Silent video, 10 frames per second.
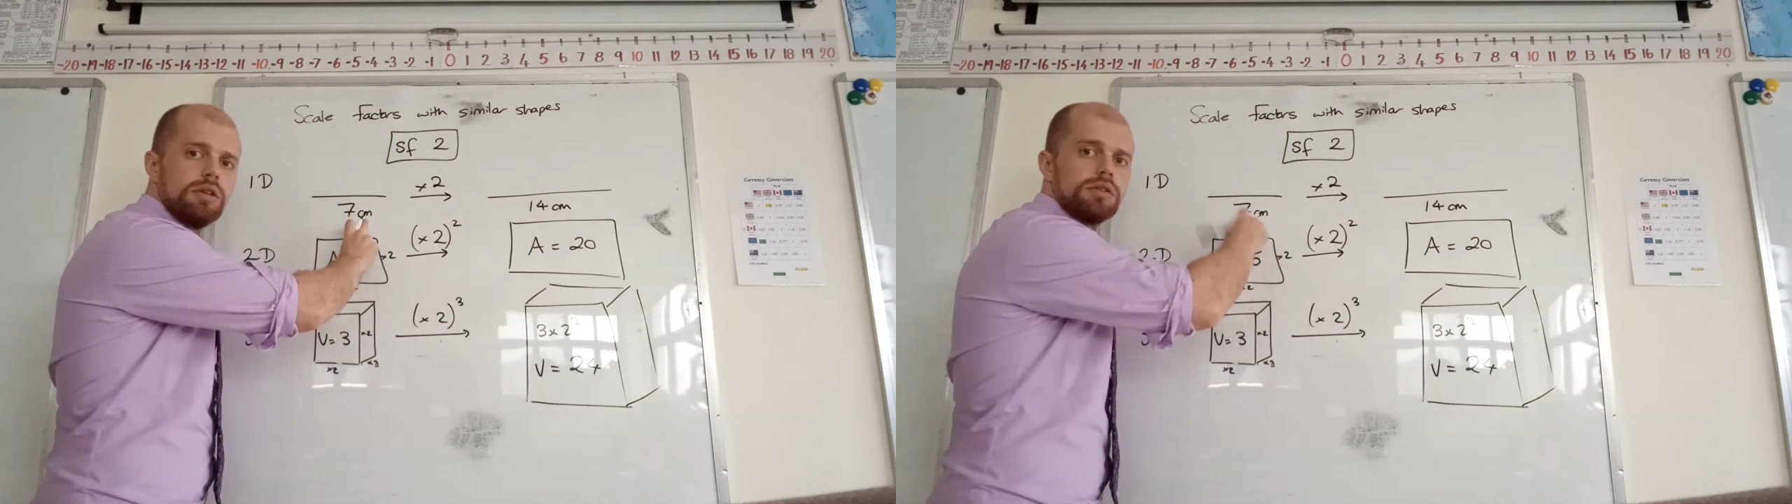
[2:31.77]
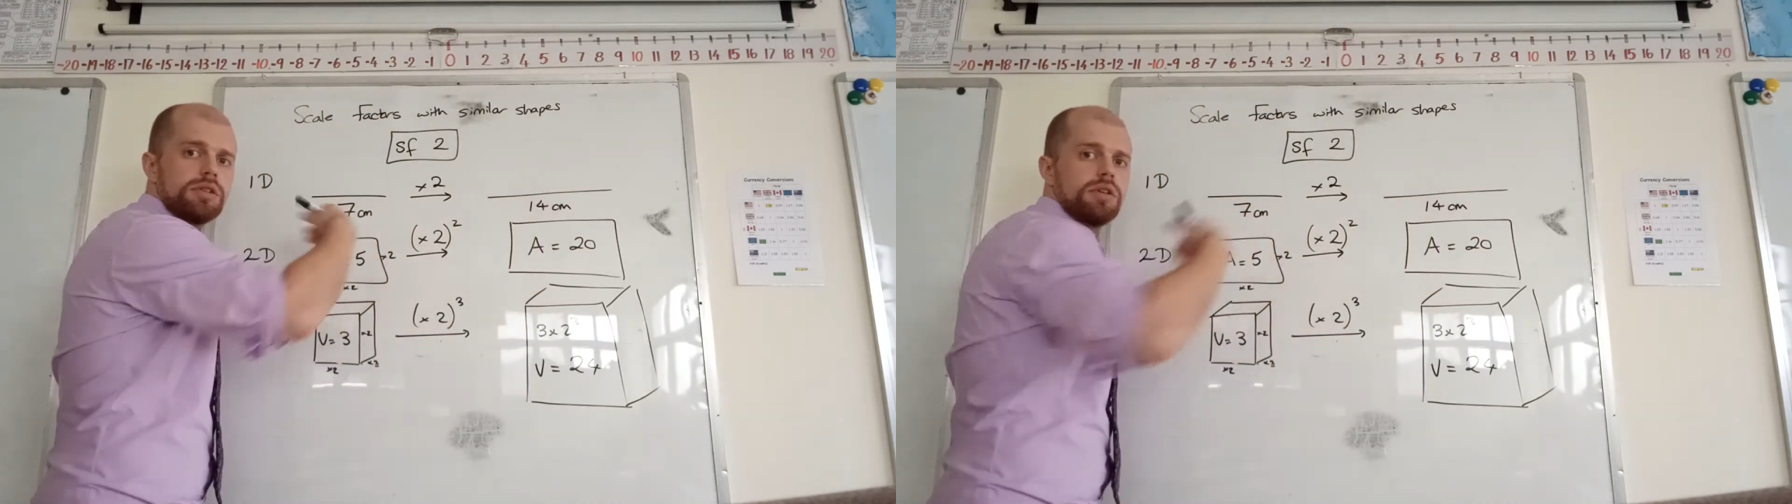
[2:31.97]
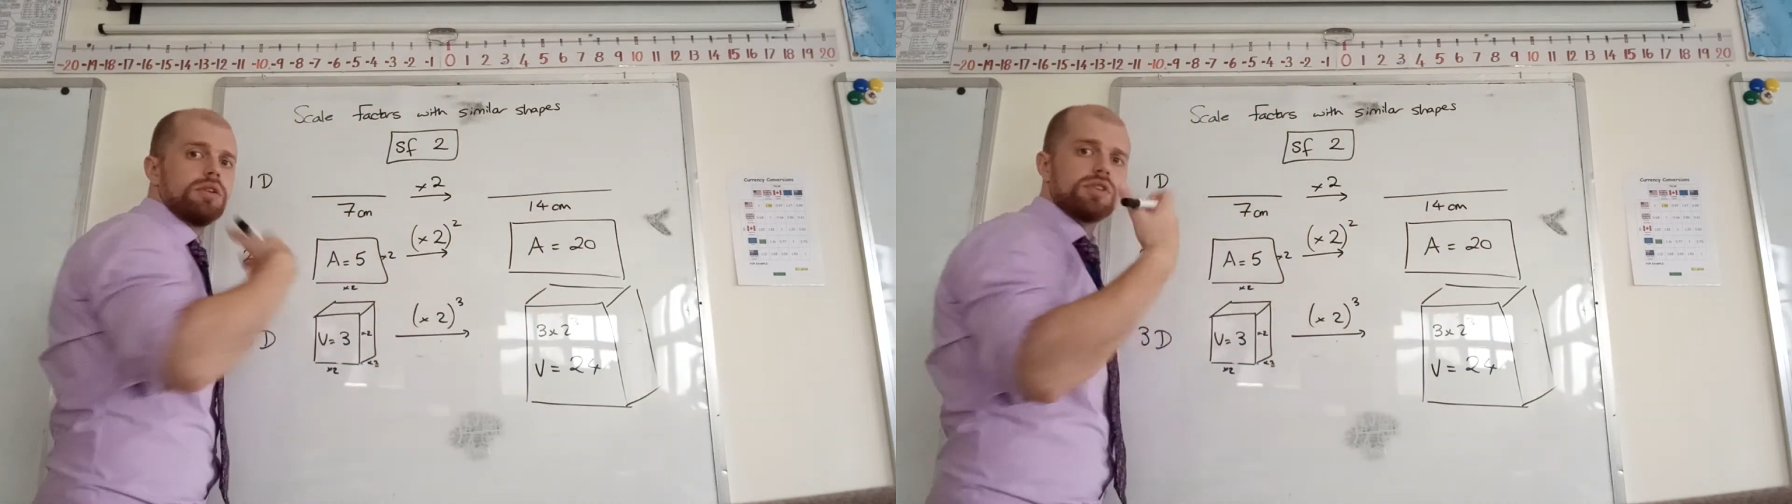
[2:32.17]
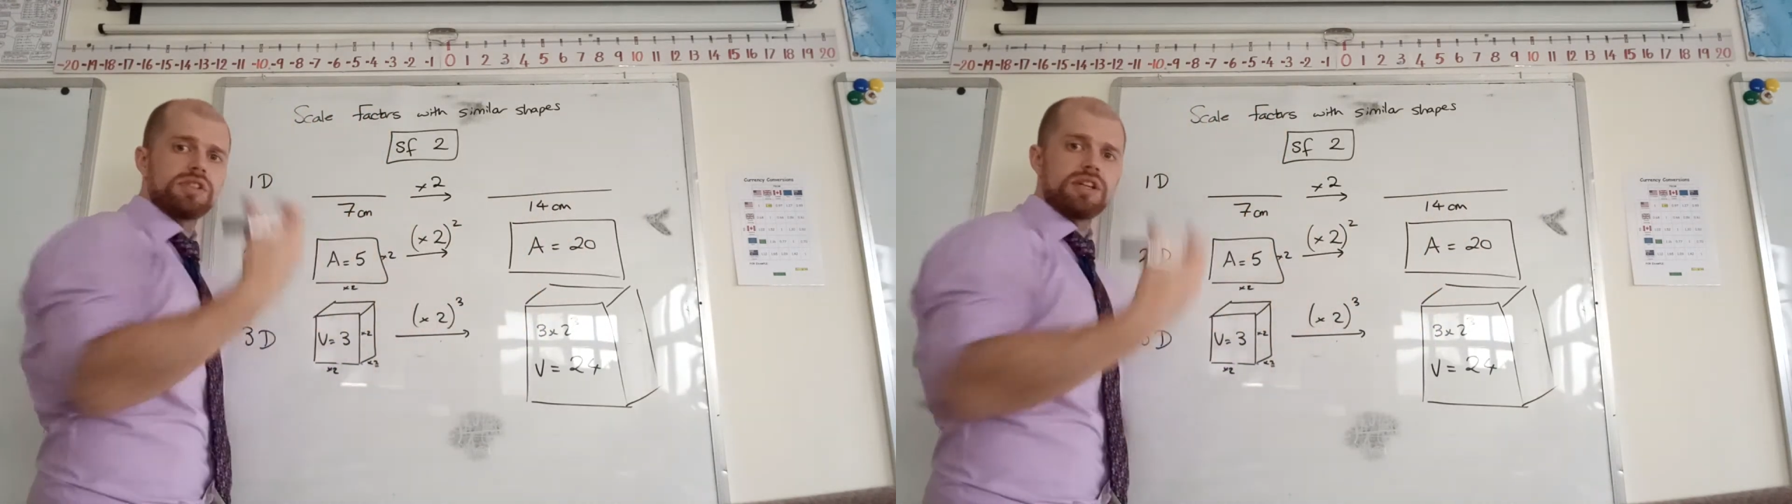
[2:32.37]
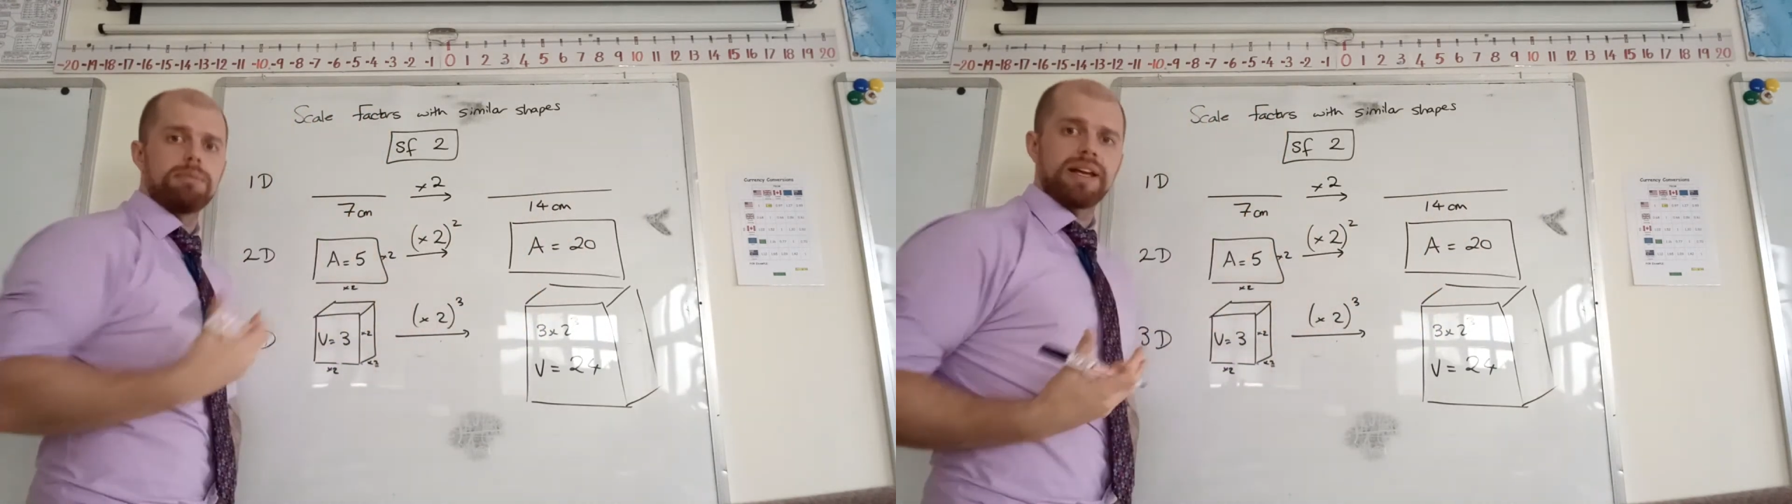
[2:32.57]
so you're
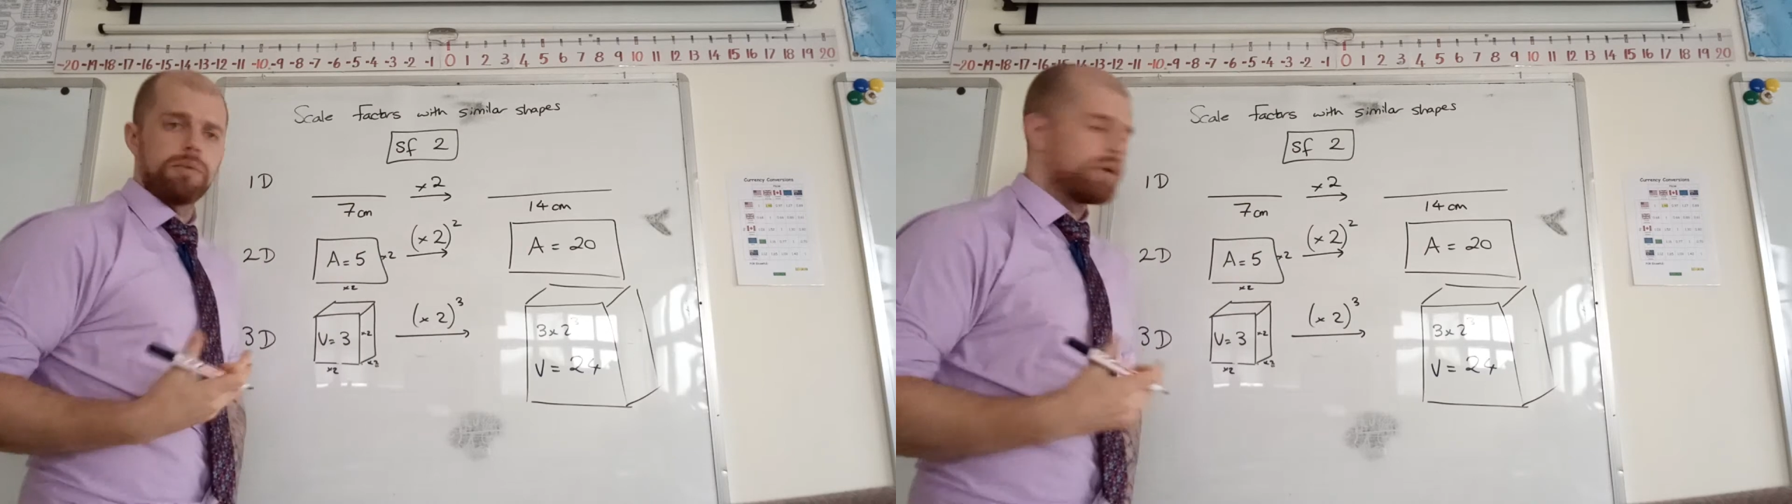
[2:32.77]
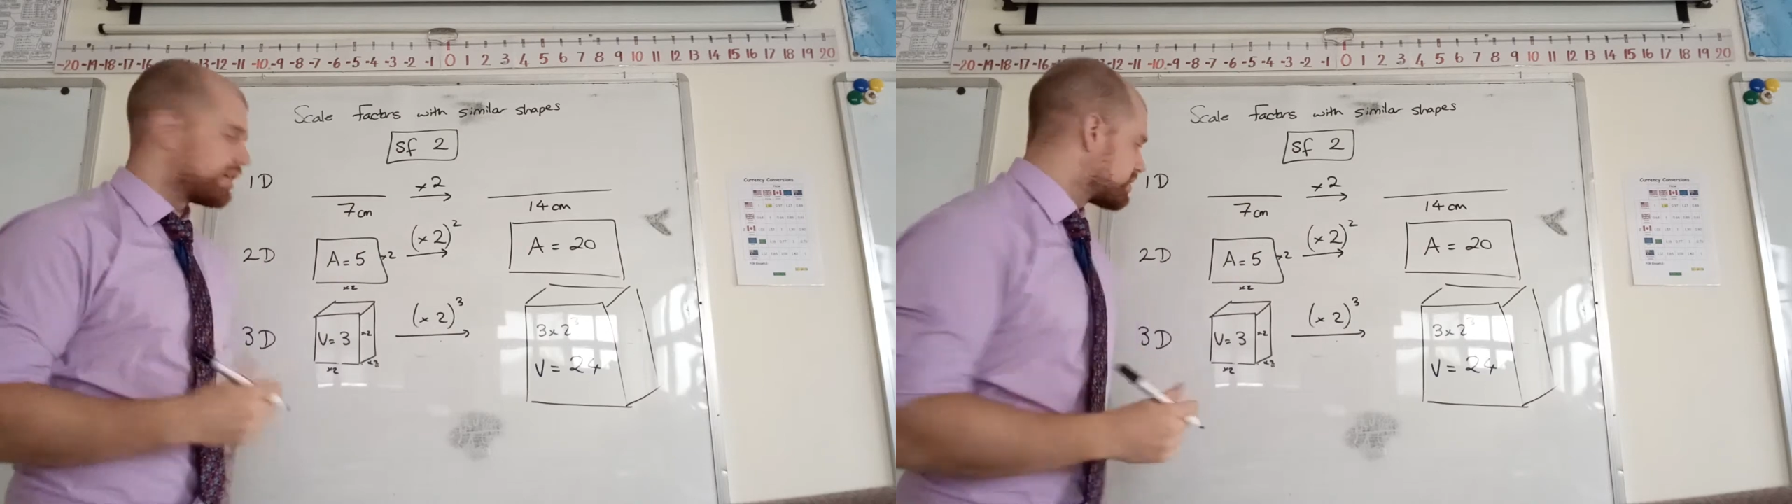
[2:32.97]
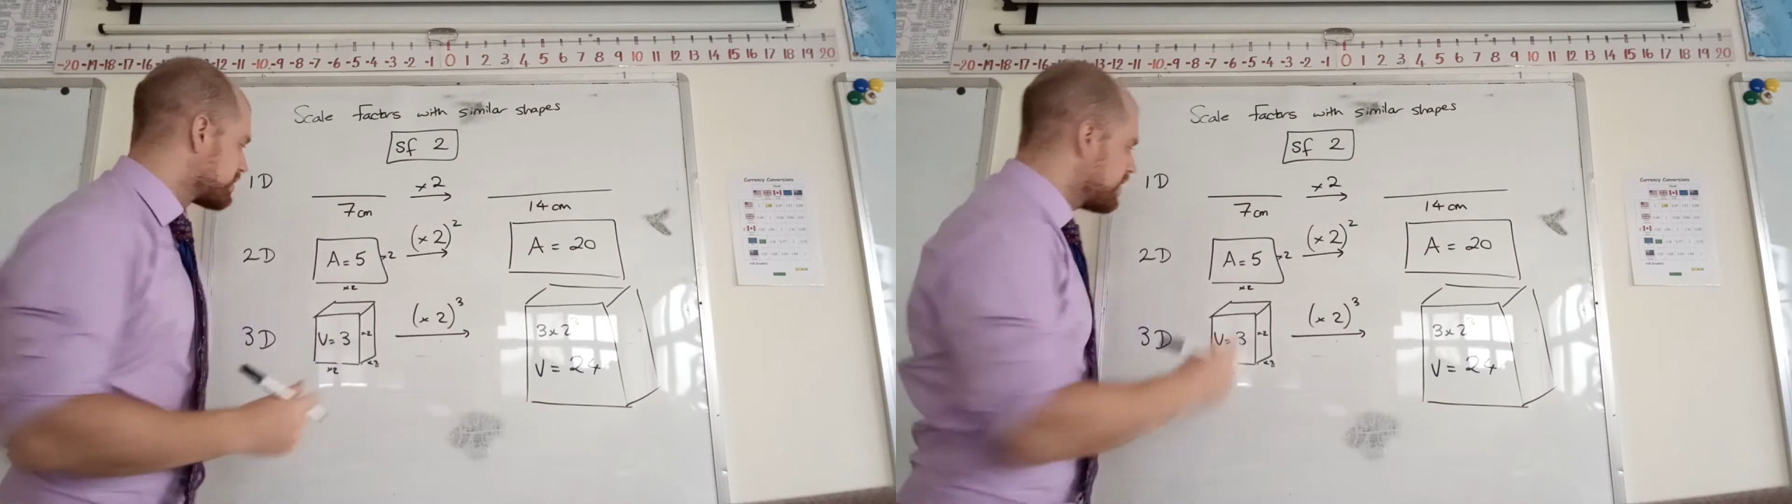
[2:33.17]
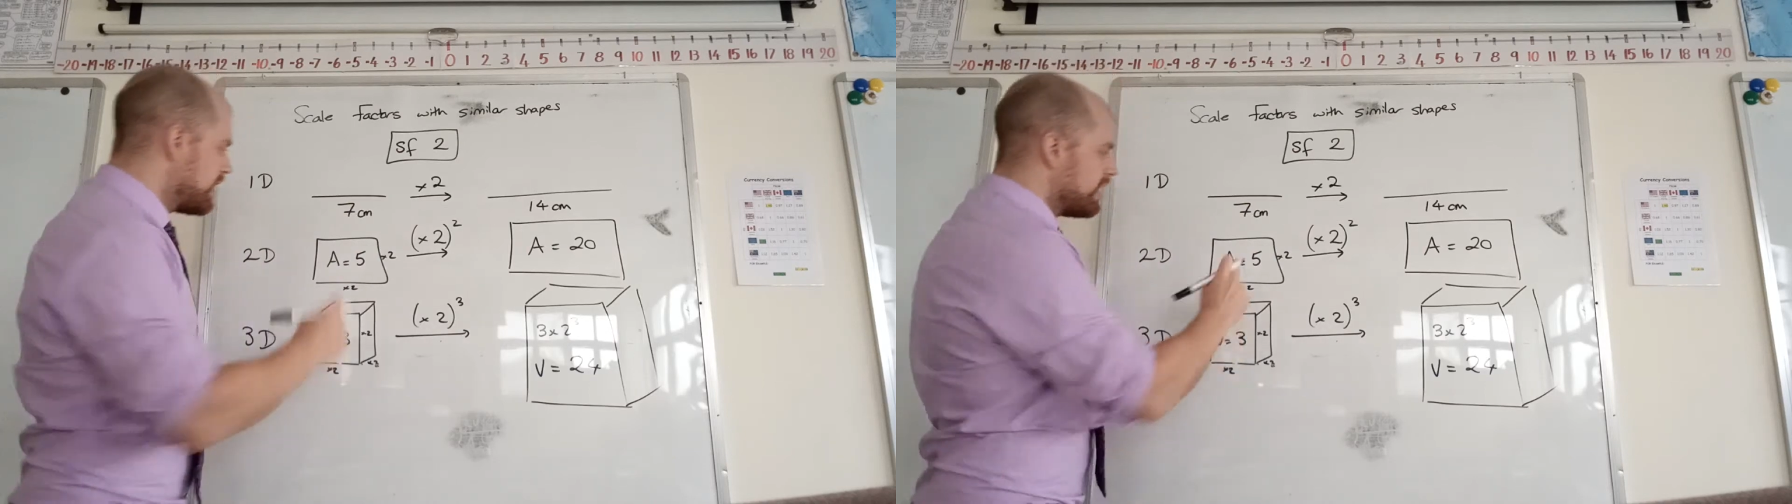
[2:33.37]
just doubling it once.